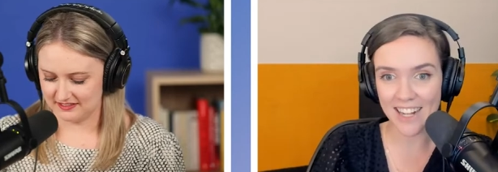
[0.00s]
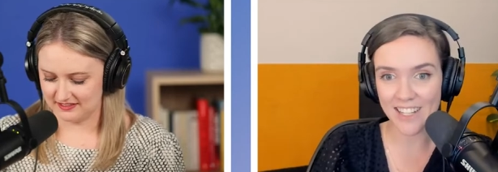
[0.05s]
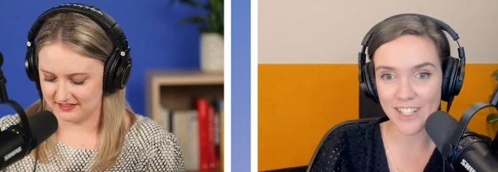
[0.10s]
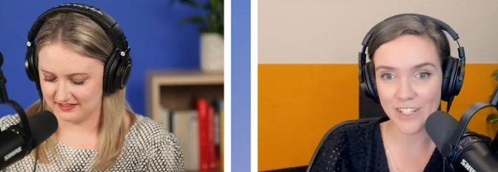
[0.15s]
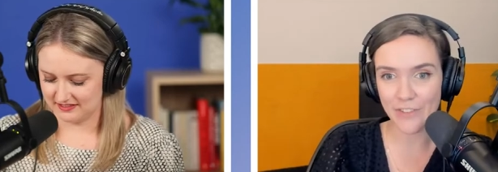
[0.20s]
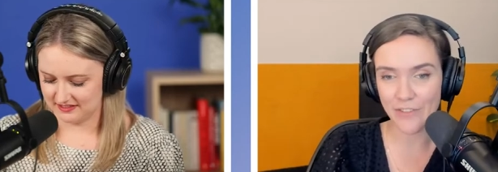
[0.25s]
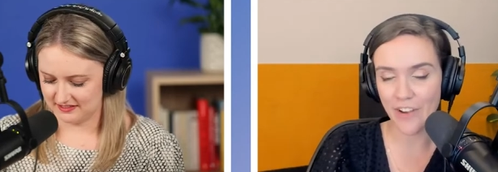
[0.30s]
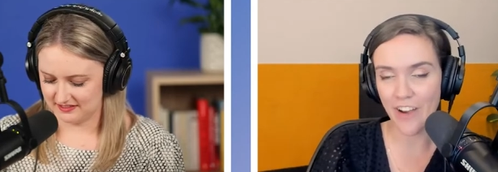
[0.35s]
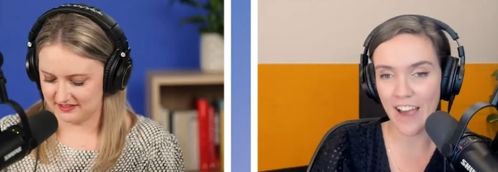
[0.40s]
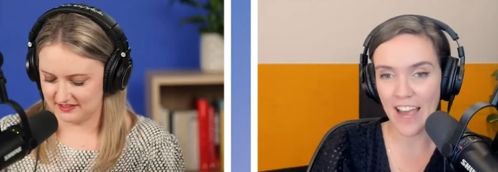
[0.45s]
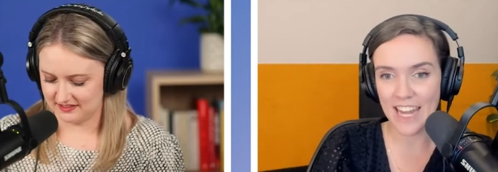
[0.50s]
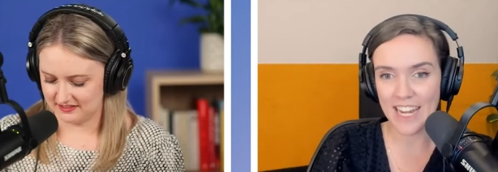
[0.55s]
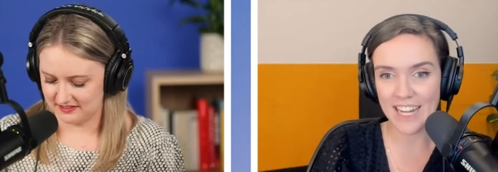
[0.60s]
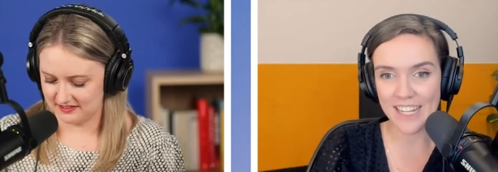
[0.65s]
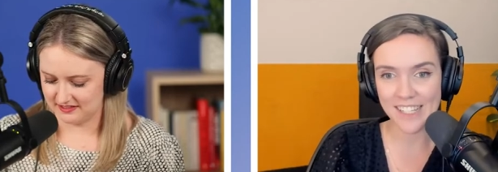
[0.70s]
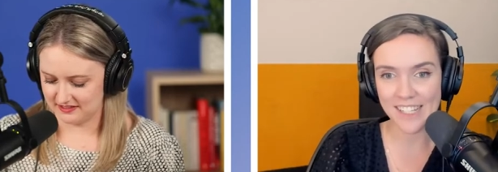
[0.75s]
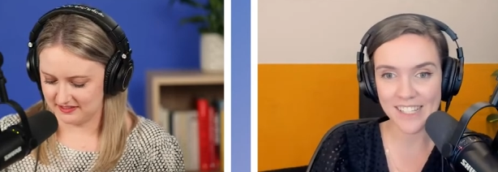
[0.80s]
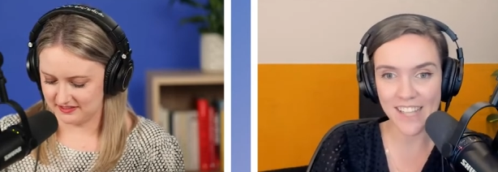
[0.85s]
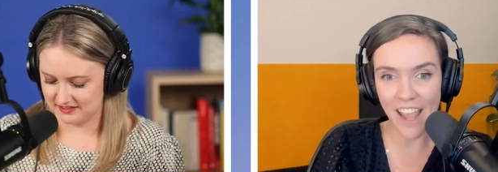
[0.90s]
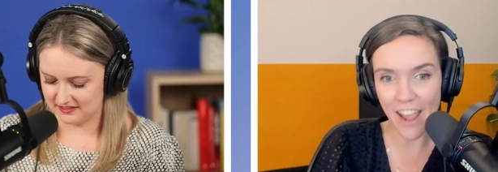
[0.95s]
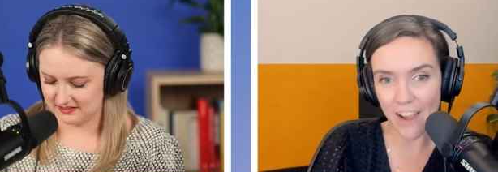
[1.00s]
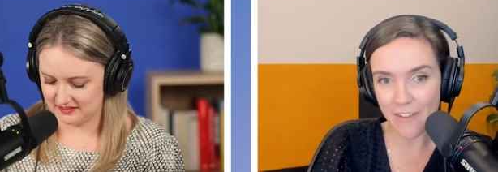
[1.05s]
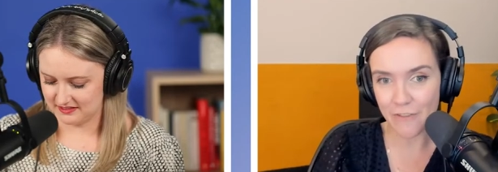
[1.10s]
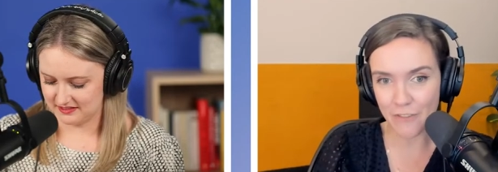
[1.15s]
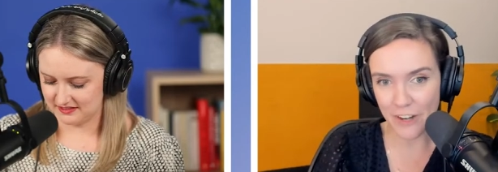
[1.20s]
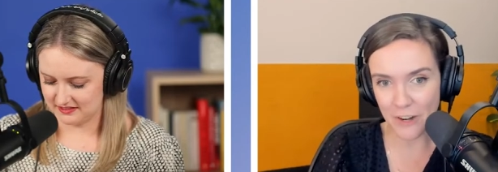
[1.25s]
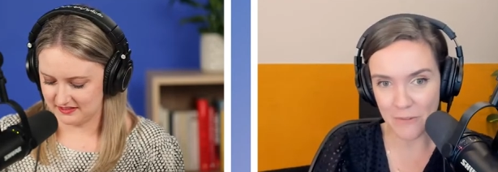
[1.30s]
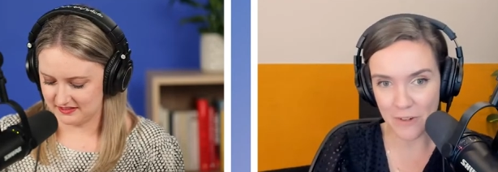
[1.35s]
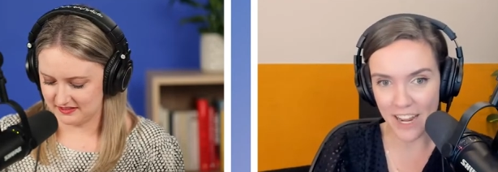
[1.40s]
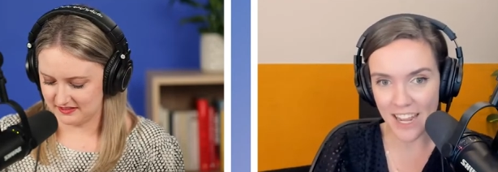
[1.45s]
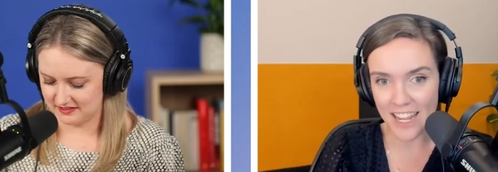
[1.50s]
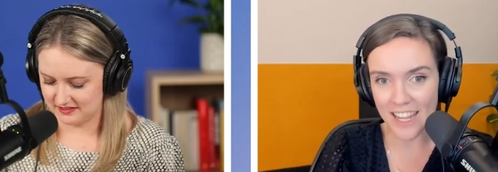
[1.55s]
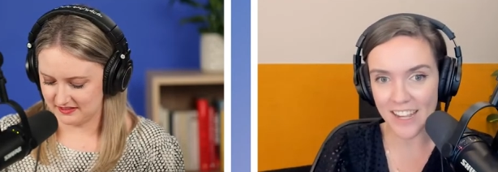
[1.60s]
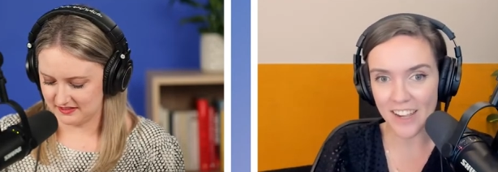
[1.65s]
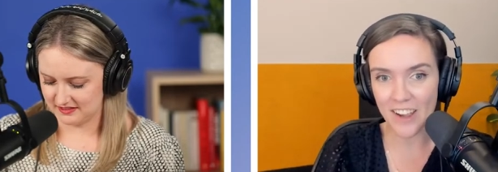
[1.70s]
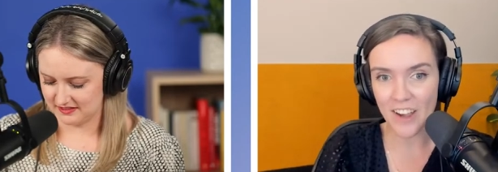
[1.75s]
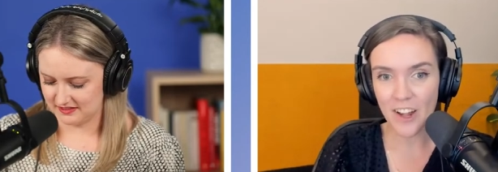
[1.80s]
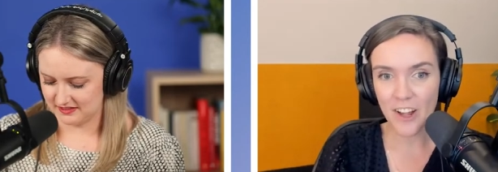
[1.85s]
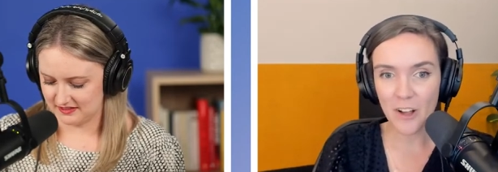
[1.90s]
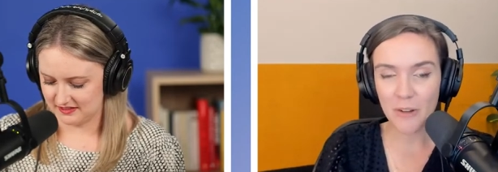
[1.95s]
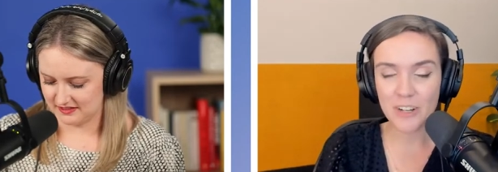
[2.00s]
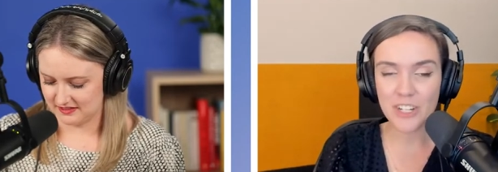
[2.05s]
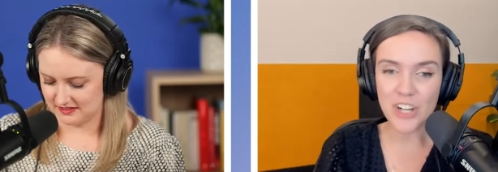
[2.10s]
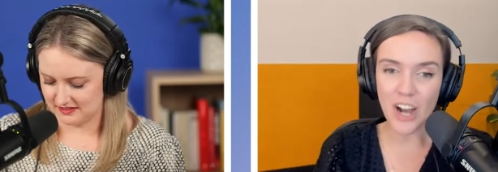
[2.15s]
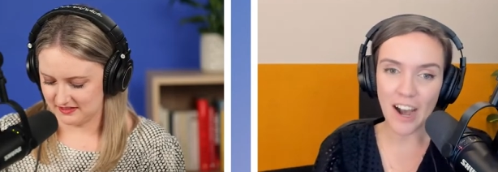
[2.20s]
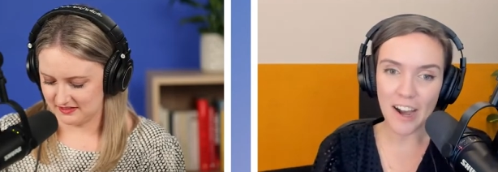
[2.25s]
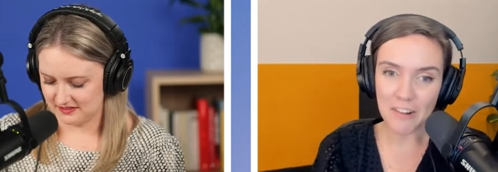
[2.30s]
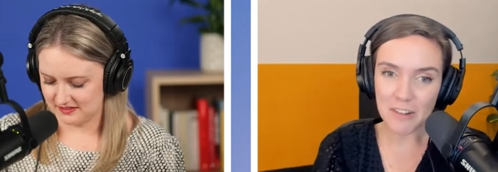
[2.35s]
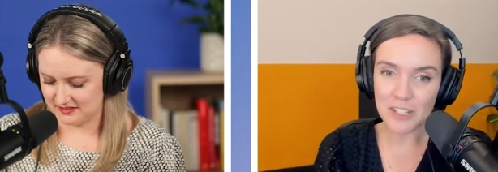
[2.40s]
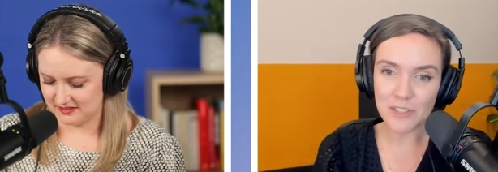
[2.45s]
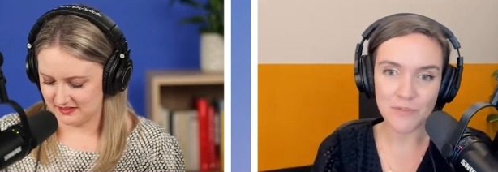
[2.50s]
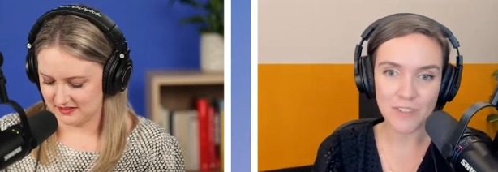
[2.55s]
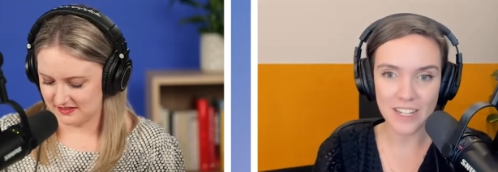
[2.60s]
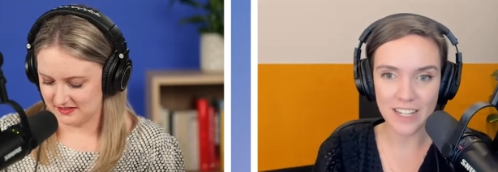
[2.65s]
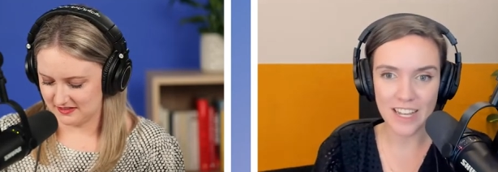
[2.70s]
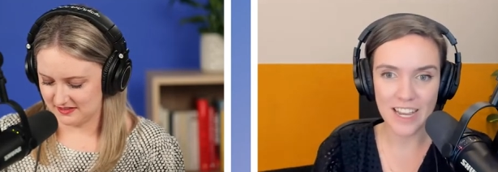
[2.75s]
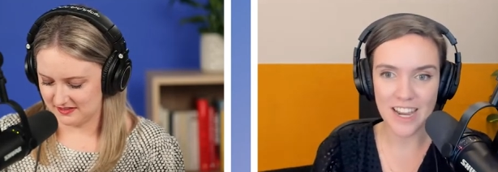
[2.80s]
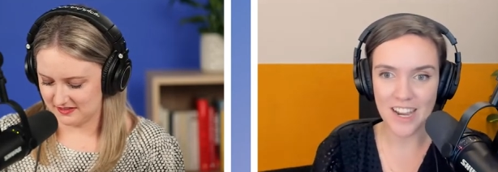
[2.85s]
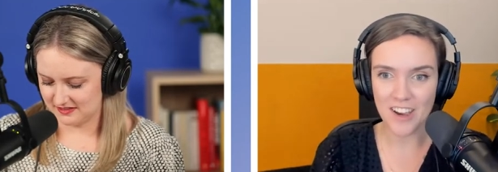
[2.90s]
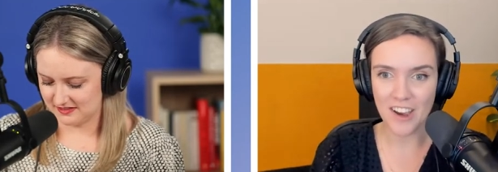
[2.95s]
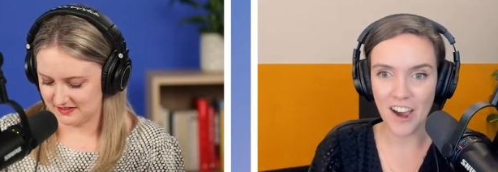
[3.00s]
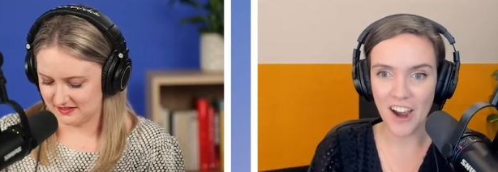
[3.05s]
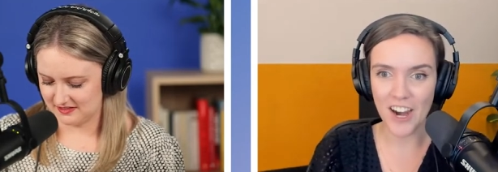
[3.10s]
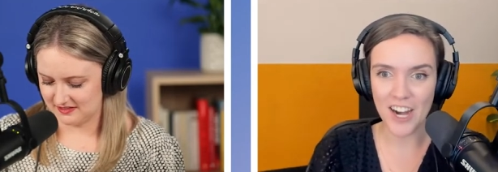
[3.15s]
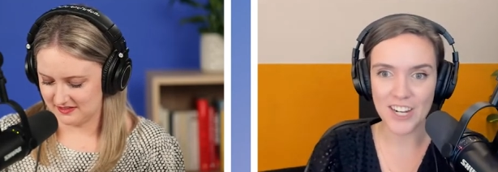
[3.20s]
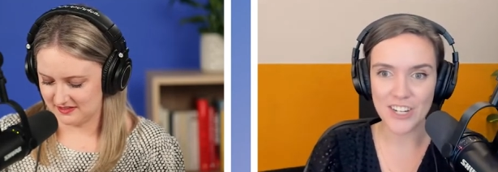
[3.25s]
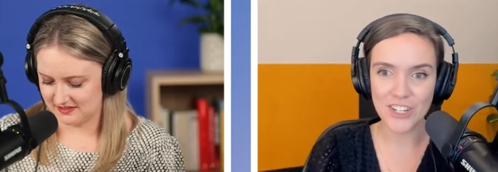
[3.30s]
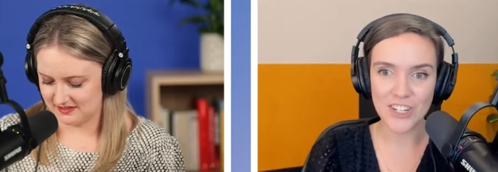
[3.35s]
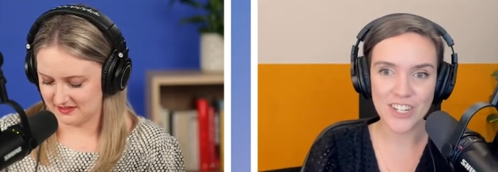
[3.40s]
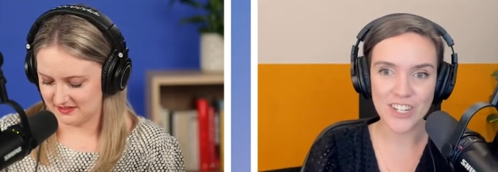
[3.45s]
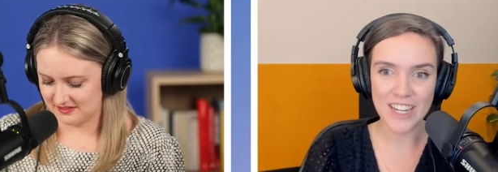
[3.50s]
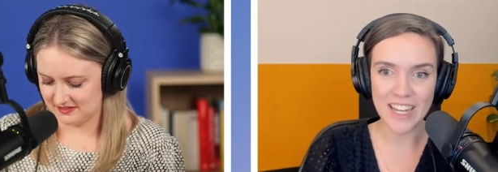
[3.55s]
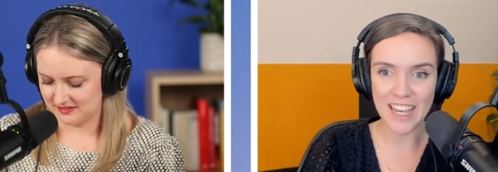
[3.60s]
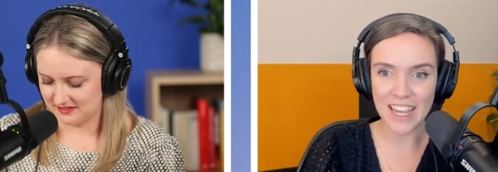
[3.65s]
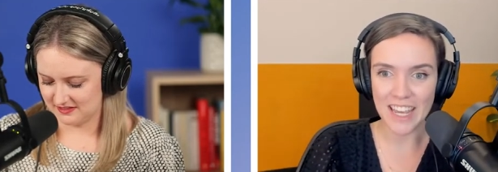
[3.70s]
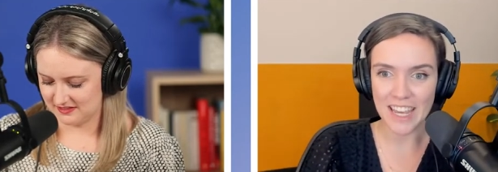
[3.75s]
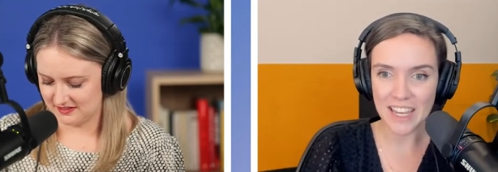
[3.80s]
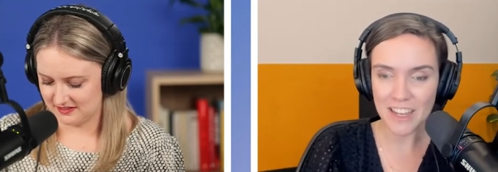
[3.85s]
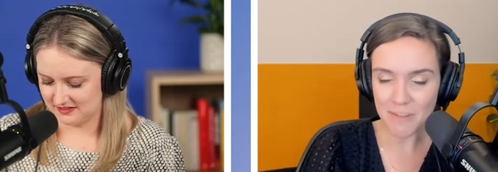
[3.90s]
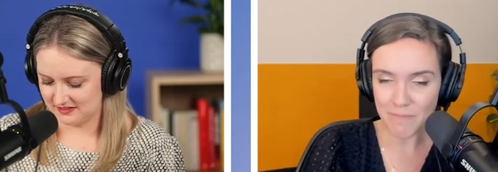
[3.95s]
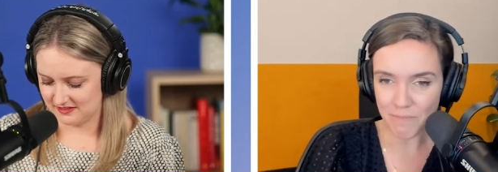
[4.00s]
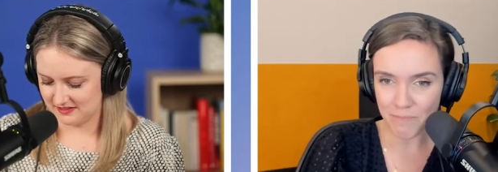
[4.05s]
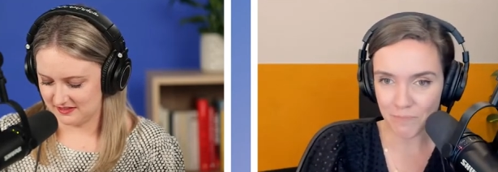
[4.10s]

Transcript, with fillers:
Speaker 1: acts of kindness every week, which I was really encouraged to hear.